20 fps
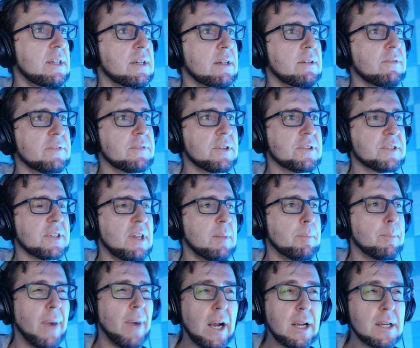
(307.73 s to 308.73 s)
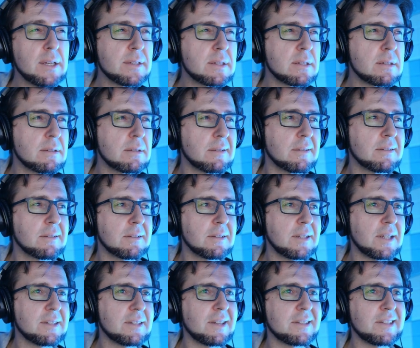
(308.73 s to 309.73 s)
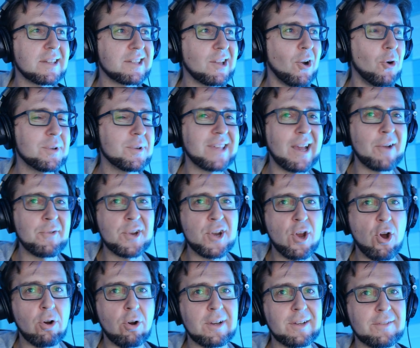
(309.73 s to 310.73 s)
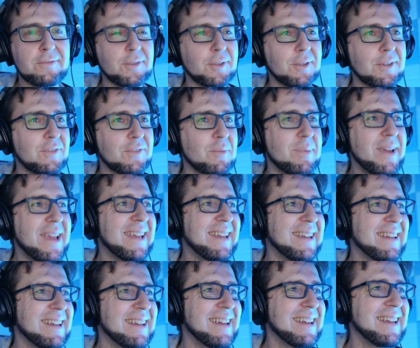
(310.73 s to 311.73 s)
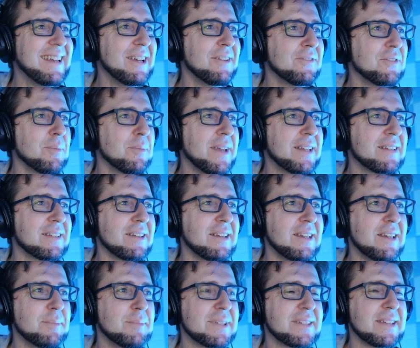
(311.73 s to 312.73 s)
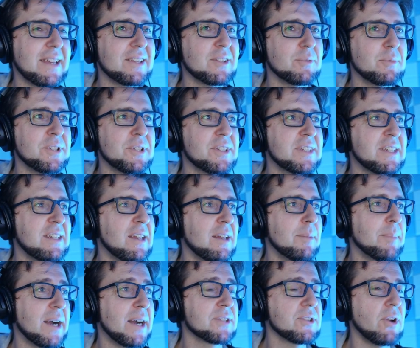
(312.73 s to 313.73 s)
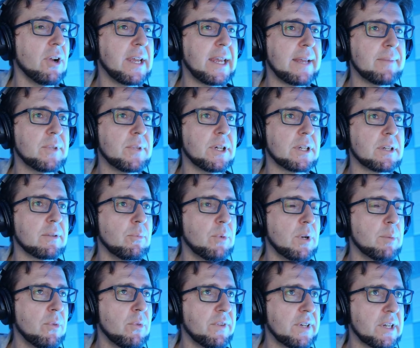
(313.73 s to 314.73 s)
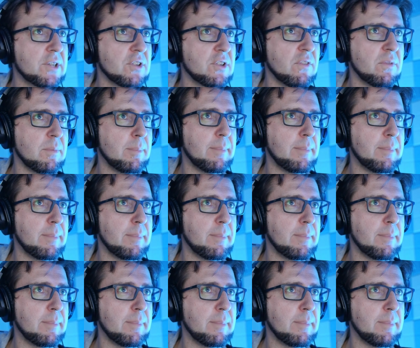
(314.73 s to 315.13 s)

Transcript: if there's any bugs. That's always how you know if you made any mistakes. You will see any bugs. Okay, good. We're moving the ship